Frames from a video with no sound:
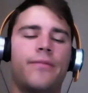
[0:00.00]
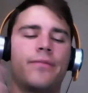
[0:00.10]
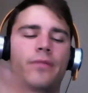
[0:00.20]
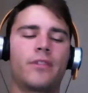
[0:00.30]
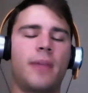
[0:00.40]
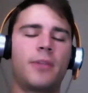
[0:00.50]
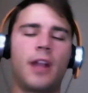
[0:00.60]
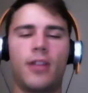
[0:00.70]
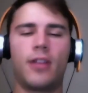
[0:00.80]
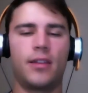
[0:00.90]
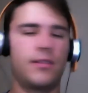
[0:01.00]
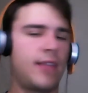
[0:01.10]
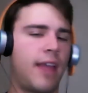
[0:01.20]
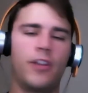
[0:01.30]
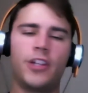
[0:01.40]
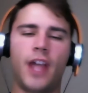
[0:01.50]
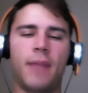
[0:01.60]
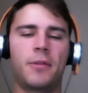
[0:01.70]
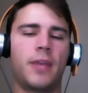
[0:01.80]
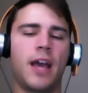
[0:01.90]
chapter outline. Every
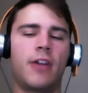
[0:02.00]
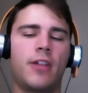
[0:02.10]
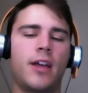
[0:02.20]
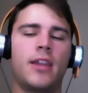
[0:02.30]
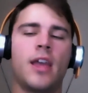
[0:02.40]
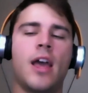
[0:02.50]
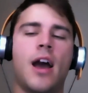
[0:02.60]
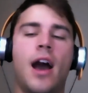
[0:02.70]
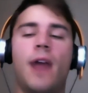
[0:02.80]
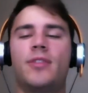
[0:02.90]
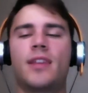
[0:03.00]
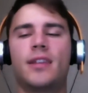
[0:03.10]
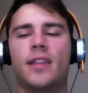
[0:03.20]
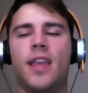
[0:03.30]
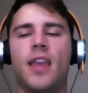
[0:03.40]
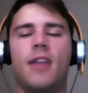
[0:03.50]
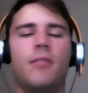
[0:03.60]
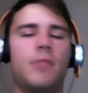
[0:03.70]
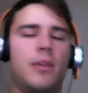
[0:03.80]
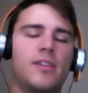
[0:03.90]
chapter we outlined. I would send it to Gabe.
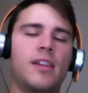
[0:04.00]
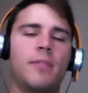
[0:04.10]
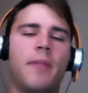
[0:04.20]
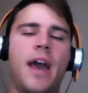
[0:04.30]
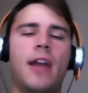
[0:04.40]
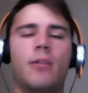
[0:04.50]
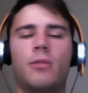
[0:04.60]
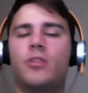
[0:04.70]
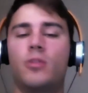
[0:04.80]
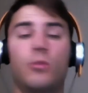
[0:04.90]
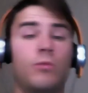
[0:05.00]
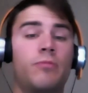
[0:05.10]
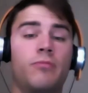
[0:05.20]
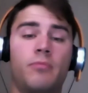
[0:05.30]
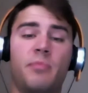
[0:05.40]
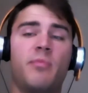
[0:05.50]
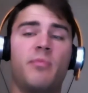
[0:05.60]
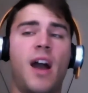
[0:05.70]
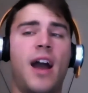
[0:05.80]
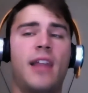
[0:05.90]
He would send it back. We would do
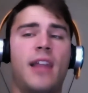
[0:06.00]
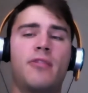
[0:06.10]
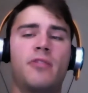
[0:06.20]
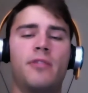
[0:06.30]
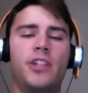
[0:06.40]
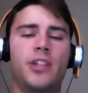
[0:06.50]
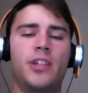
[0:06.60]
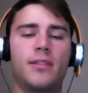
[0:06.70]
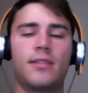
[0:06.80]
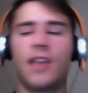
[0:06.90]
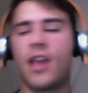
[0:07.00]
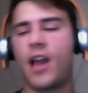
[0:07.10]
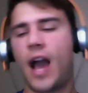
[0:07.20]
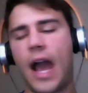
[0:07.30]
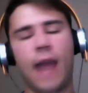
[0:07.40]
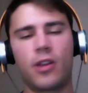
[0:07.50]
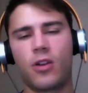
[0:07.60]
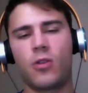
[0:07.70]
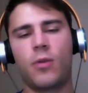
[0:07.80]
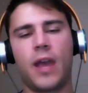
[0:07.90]
high-level revisions. I would
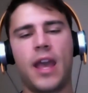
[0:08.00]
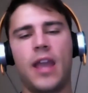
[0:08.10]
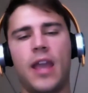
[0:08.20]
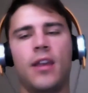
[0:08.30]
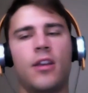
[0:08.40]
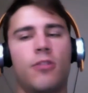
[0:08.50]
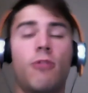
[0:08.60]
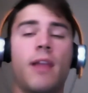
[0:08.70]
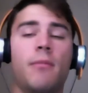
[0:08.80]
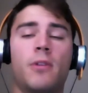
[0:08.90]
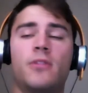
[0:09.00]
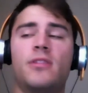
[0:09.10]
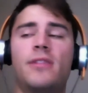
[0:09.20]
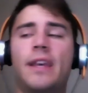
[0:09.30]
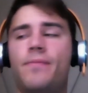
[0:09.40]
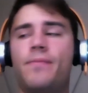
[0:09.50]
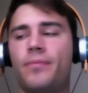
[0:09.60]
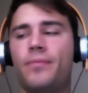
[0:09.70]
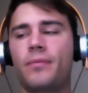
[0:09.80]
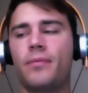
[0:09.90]
go away, write most of it,
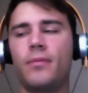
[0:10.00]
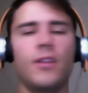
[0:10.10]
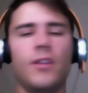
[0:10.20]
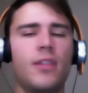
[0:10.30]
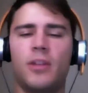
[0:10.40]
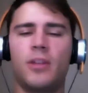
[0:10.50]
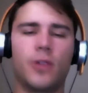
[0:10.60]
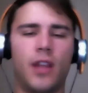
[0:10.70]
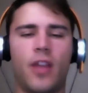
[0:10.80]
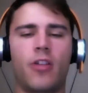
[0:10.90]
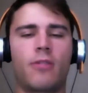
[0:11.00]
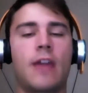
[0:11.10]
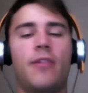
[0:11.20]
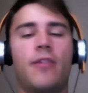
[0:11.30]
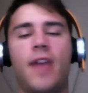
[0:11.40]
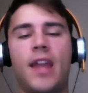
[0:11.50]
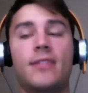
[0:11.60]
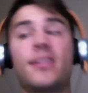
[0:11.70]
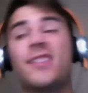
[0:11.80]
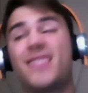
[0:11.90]
and then we'd do another round of
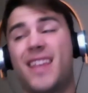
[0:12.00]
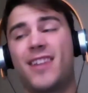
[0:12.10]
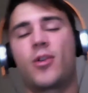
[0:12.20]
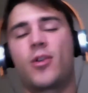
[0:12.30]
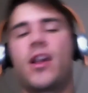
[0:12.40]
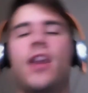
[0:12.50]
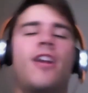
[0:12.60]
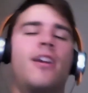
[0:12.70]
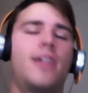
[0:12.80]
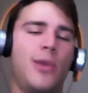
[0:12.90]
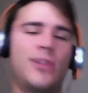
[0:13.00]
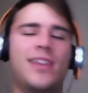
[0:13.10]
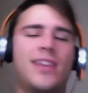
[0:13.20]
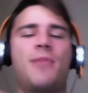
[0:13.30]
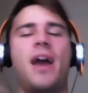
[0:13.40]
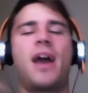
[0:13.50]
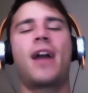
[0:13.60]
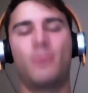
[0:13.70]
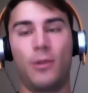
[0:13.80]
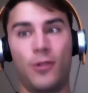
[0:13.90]
edits, send it to our editor. He would send it back.
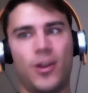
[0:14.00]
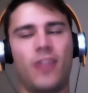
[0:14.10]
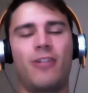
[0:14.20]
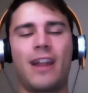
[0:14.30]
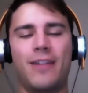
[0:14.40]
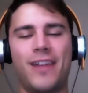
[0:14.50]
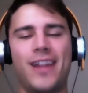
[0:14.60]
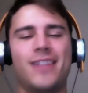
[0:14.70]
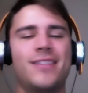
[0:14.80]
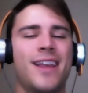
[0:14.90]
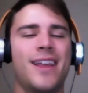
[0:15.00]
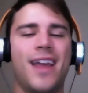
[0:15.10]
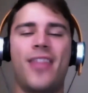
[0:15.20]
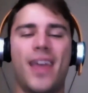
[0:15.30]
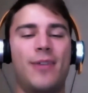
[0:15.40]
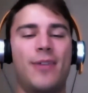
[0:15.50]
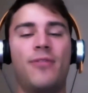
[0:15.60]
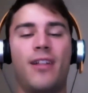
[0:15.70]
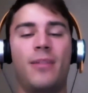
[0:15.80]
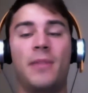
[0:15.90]
We would do another round of edits, and then it would
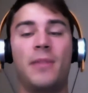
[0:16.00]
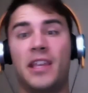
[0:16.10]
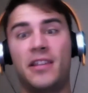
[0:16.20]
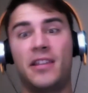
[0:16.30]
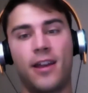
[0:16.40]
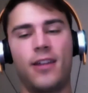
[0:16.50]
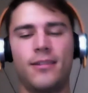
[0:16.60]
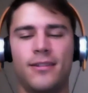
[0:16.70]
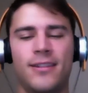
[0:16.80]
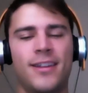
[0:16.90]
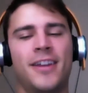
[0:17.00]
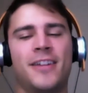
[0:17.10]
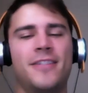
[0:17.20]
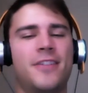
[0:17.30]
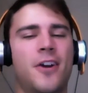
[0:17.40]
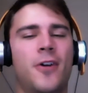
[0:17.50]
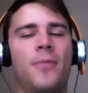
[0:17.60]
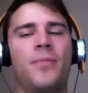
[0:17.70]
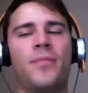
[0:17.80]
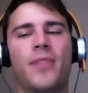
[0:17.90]
finally be done. So
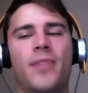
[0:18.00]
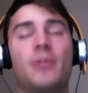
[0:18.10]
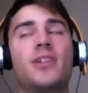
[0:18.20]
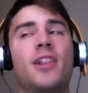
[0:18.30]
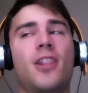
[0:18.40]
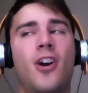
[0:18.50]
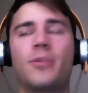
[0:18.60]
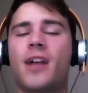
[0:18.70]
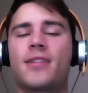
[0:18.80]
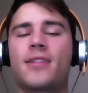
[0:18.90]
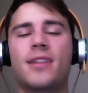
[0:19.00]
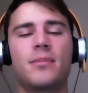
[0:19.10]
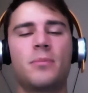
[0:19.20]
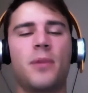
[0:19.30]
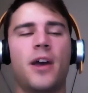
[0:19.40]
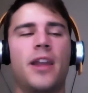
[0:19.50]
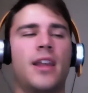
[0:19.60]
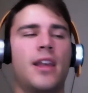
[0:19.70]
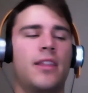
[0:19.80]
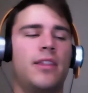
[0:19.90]
it was a long process, but
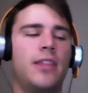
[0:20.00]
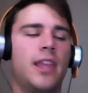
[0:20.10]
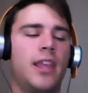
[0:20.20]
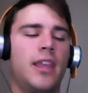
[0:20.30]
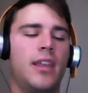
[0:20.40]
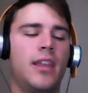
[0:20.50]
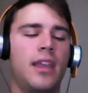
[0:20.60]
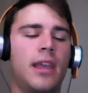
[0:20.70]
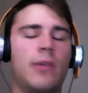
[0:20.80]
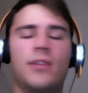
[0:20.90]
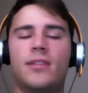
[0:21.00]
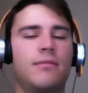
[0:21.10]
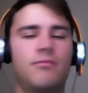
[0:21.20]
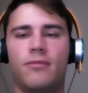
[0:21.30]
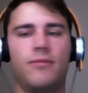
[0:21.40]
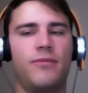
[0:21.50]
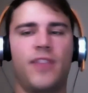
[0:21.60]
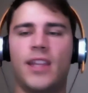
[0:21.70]
it was fantastic.